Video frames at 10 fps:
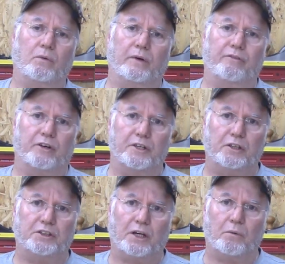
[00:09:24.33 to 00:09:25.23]
We've
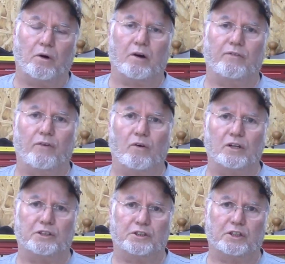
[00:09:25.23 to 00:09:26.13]
reduced our
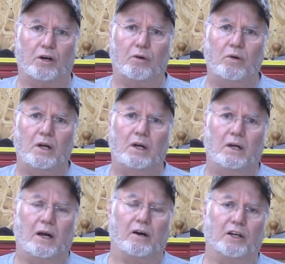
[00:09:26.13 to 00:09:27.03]
workforce, so
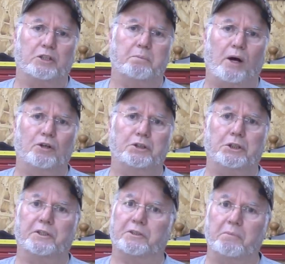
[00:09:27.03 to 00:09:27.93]
our
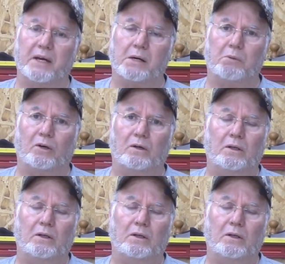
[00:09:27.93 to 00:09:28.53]
exposure is minimal.